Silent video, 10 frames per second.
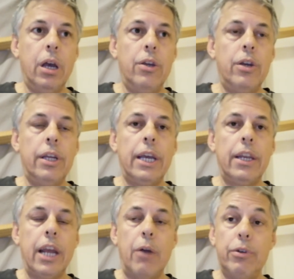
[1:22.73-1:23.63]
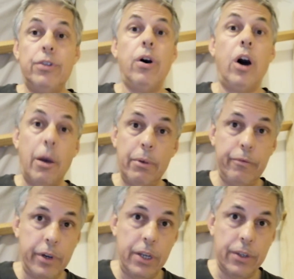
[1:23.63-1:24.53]
you can get a retirement
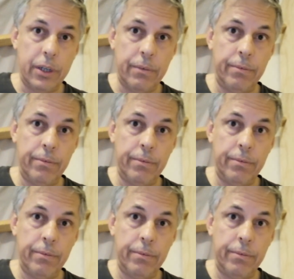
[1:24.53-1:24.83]
visa.